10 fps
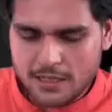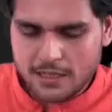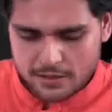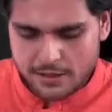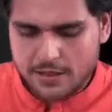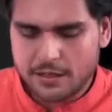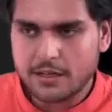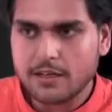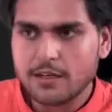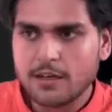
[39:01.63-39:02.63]
generated.
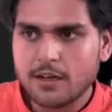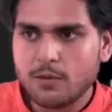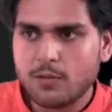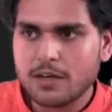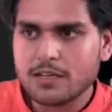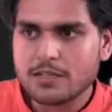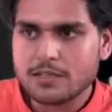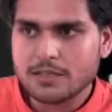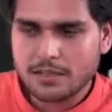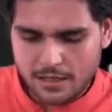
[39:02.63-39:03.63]
First
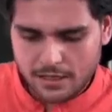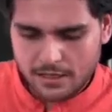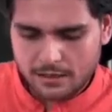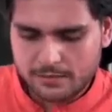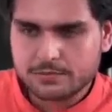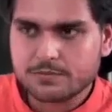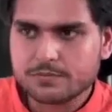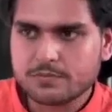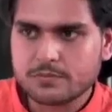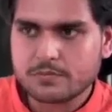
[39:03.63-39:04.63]
key
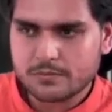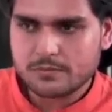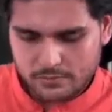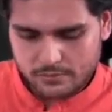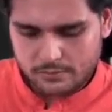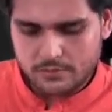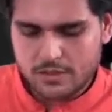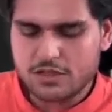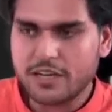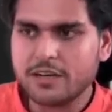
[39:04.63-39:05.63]

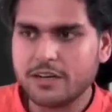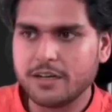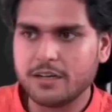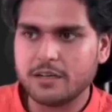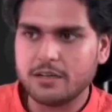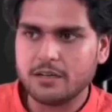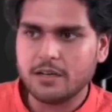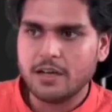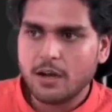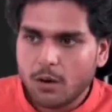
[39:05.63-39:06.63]
generated.
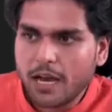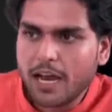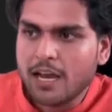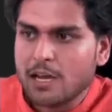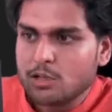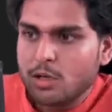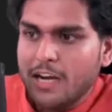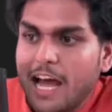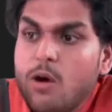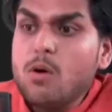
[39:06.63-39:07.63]
Okay, so
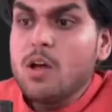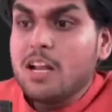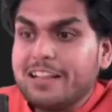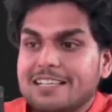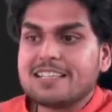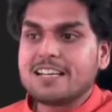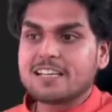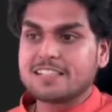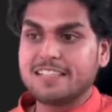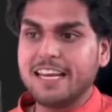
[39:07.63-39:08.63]
now this is a
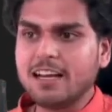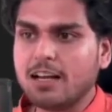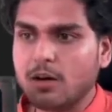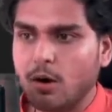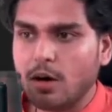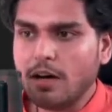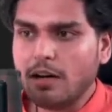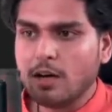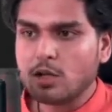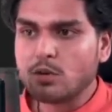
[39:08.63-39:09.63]
sync call.
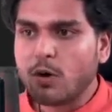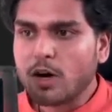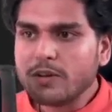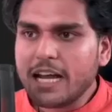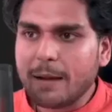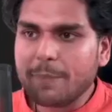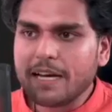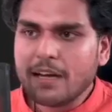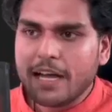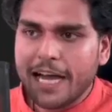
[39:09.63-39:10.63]
So what will happen?
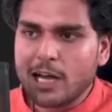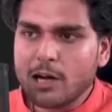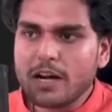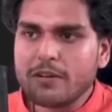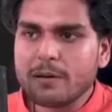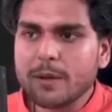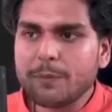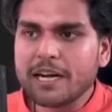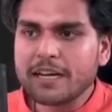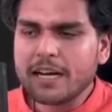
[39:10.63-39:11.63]
Hello world will be
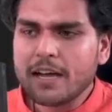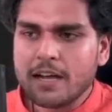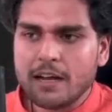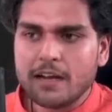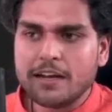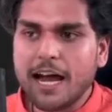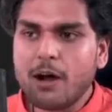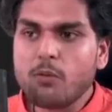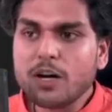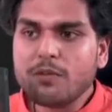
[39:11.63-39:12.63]
printed. Now
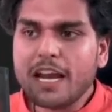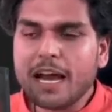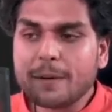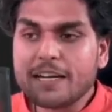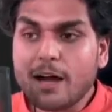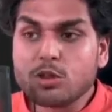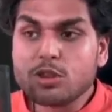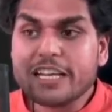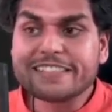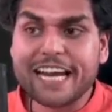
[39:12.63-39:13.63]
what will happen? Now
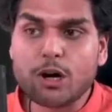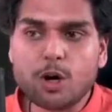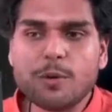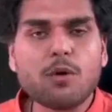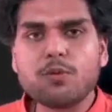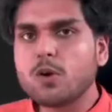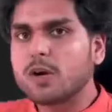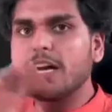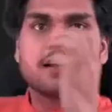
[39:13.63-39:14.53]
this cannot be offloaded